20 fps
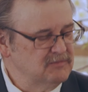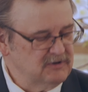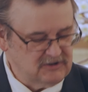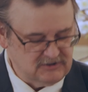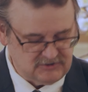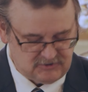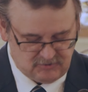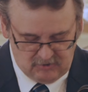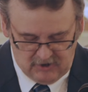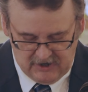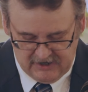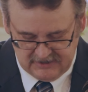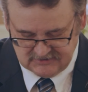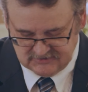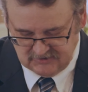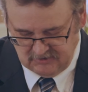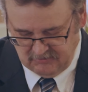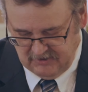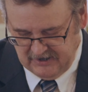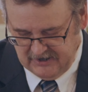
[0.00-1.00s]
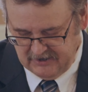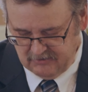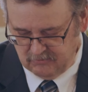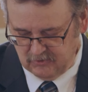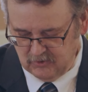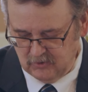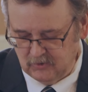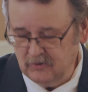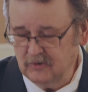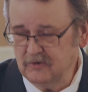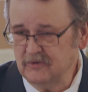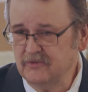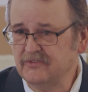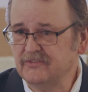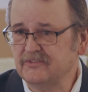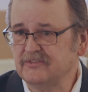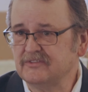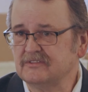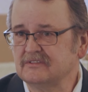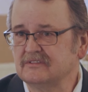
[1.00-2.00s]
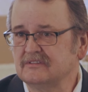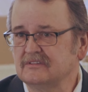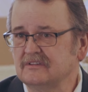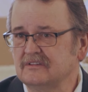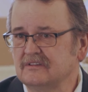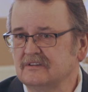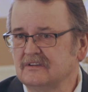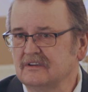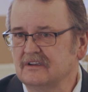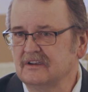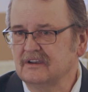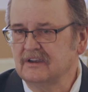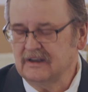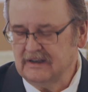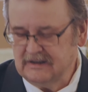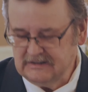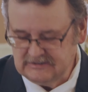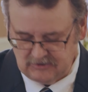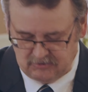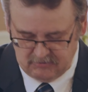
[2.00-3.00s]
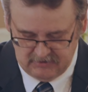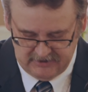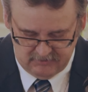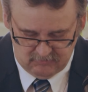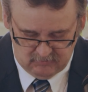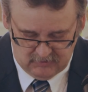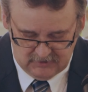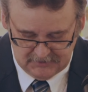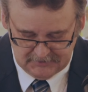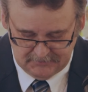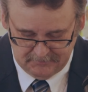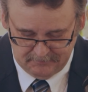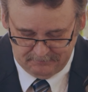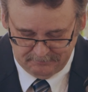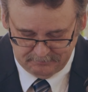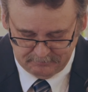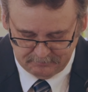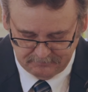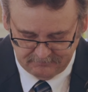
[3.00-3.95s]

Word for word: because Christ already rules He's already won.